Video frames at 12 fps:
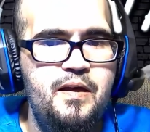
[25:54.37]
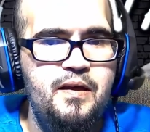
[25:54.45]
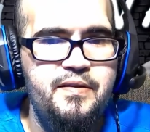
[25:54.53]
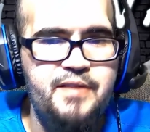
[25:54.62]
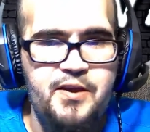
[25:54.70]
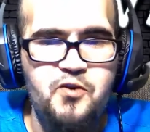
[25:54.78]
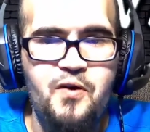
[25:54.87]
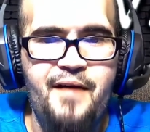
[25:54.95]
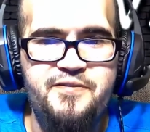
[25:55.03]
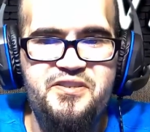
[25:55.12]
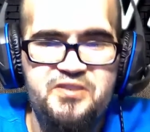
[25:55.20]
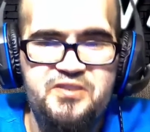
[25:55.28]
Then you
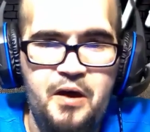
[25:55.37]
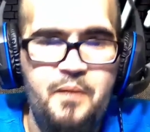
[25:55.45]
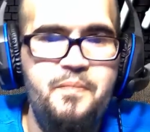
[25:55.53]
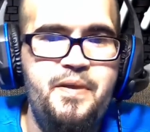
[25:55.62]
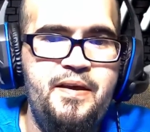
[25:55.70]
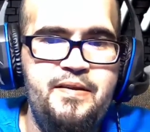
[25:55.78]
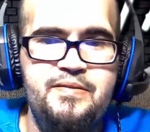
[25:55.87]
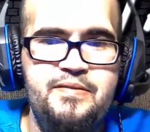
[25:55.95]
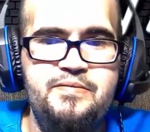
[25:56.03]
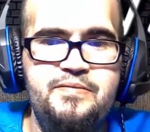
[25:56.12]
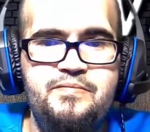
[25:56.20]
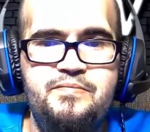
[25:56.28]
have
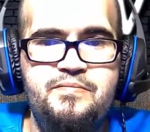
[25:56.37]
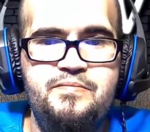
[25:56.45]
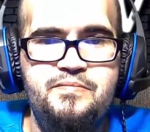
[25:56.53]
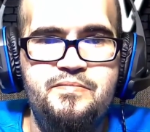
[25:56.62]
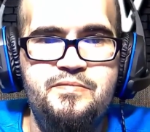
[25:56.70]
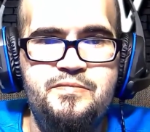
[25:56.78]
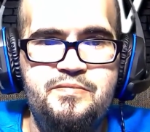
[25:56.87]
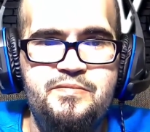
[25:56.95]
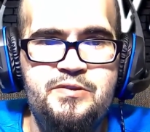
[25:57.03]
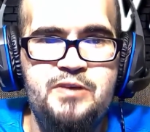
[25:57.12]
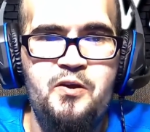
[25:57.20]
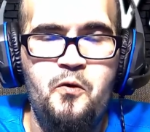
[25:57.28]
some
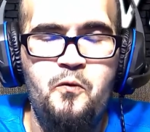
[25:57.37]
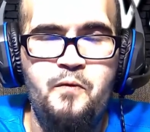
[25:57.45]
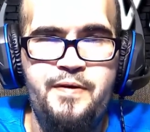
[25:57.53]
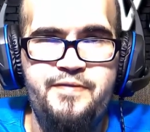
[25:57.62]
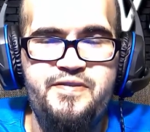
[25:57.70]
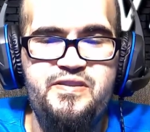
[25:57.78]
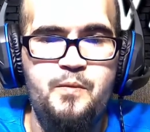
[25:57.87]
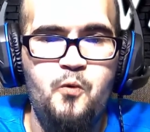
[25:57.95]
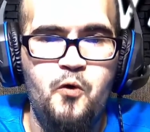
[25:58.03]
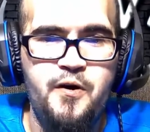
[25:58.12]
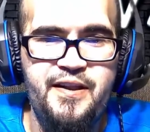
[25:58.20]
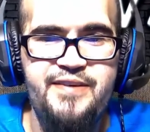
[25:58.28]
with some
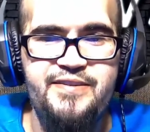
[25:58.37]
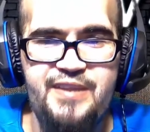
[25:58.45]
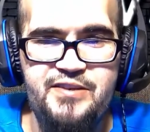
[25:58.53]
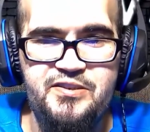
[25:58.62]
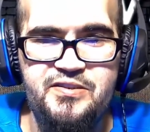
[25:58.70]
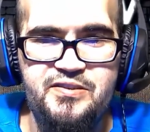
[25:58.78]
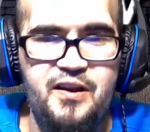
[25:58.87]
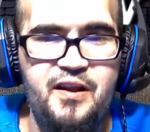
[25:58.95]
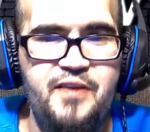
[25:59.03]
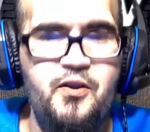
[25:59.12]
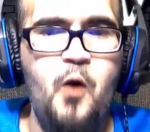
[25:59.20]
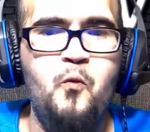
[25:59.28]
organizations that are,
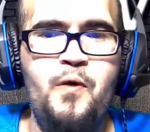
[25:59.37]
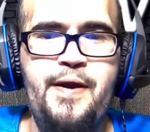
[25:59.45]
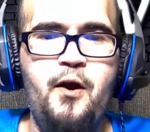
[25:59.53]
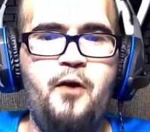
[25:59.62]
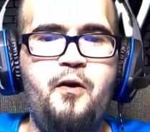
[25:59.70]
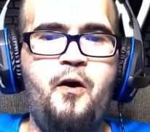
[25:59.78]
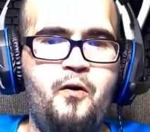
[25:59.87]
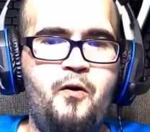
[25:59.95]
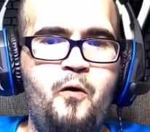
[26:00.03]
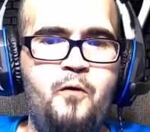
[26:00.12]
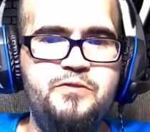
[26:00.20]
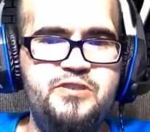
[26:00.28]
no, we are our
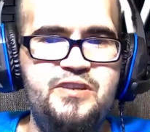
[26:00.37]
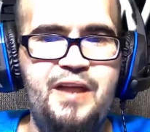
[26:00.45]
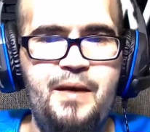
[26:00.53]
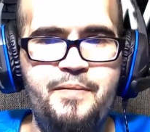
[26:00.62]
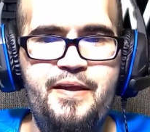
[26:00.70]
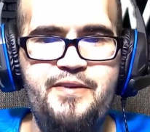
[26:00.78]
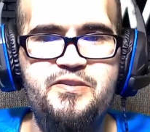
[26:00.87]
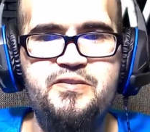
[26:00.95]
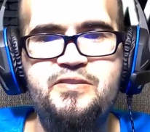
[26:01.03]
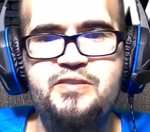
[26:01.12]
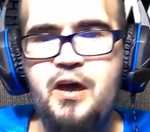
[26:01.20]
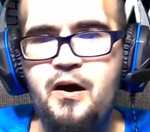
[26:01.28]
own
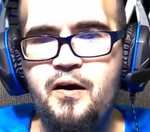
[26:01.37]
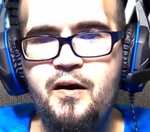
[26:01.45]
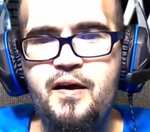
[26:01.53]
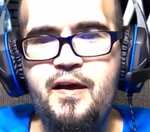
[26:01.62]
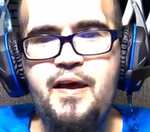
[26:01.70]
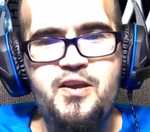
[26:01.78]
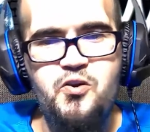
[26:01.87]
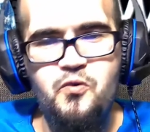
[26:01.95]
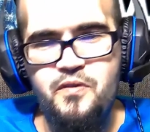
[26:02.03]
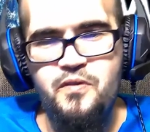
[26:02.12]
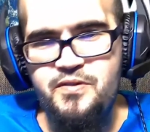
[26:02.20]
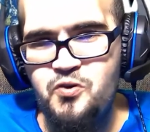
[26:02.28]
denomination. No, you
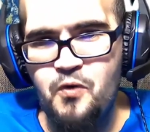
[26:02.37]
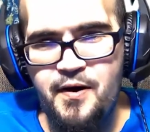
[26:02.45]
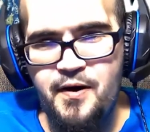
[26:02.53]
are